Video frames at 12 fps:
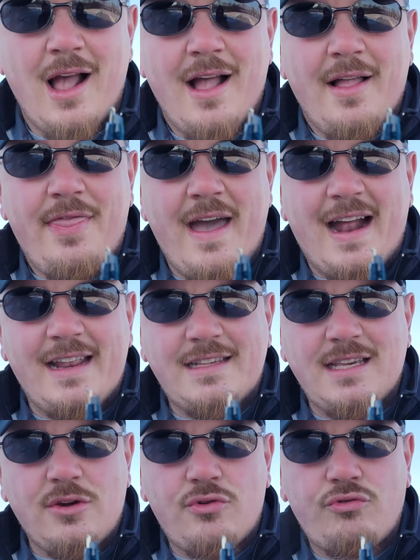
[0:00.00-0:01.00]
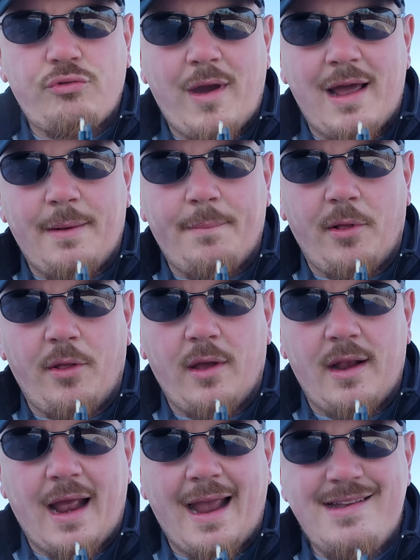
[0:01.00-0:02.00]
That is incredible.
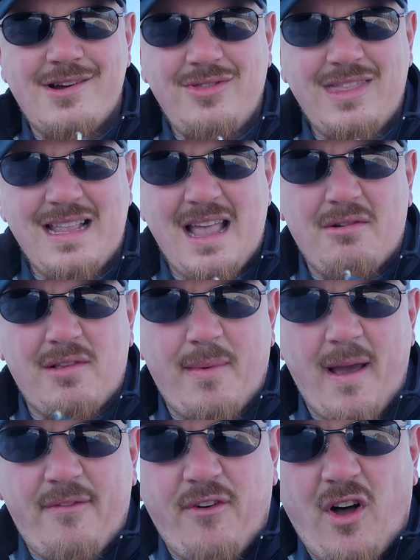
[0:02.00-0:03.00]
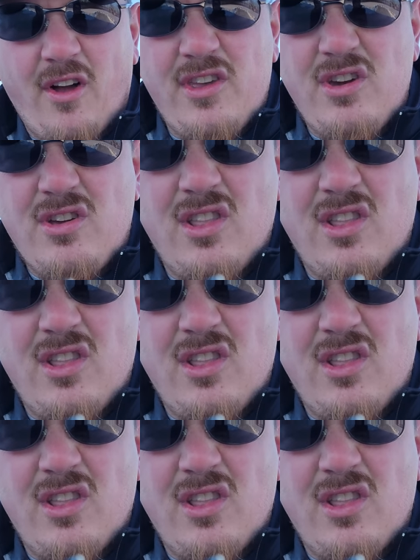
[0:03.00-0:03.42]
And I don't think that was my fault. You can